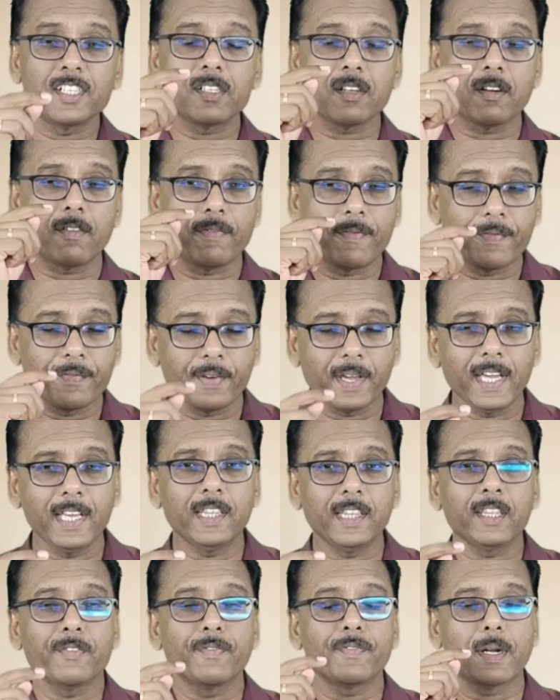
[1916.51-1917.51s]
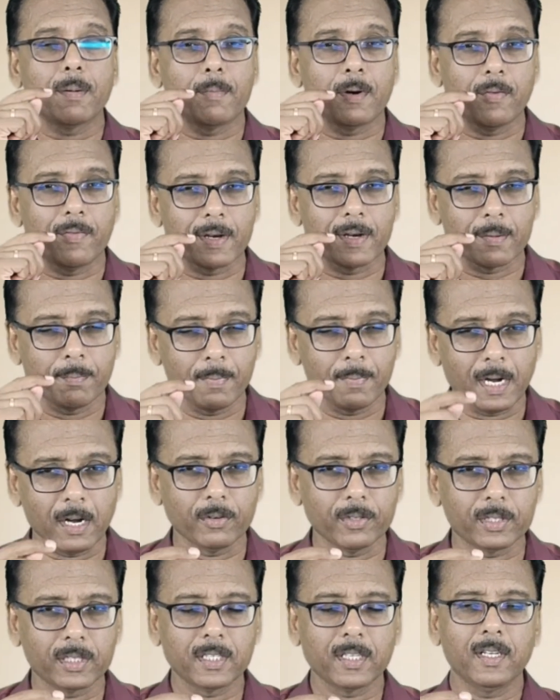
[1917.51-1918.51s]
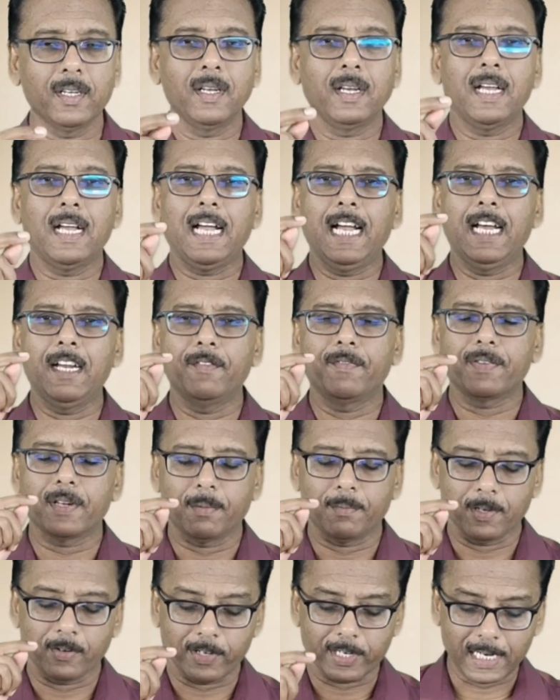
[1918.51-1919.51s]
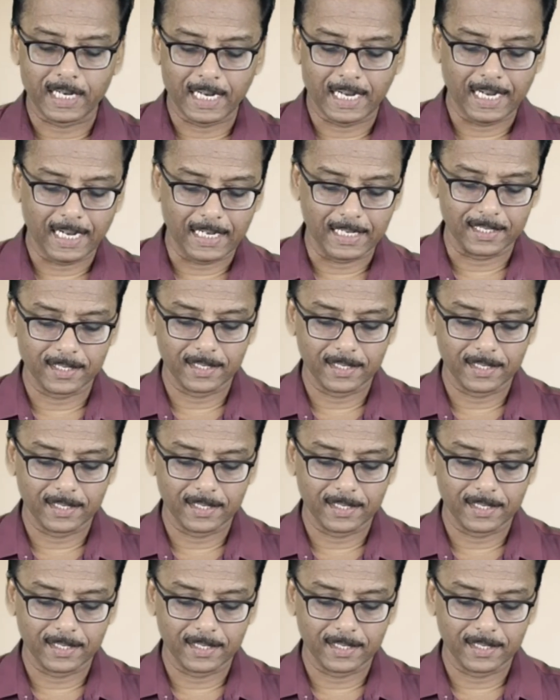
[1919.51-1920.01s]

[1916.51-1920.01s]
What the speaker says: of faith from our mouth and from our heart.